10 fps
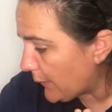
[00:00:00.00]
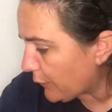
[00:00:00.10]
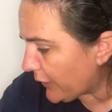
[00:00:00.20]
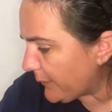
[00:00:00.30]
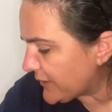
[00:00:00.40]

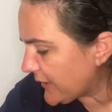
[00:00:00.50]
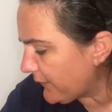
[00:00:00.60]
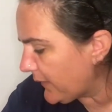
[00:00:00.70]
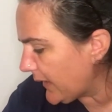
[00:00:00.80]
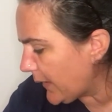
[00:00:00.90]
Pretty much
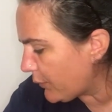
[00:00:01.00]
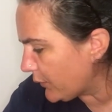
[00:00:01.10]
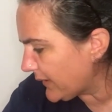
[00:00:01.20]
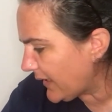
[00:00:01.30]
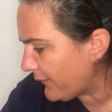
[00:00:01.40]
everything I
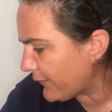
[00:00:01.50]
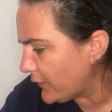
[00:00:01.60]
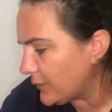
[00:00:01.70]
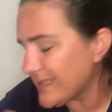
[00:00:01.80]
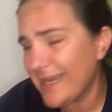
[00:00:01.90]
broke down for
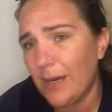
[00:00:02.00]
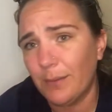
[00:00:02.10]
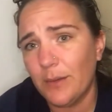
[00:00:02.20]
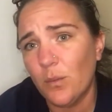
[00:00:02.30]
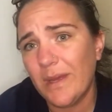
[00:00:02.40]
you is
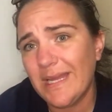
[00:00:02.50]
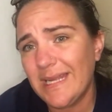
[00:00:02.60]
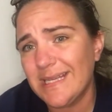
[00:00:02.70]
how it went,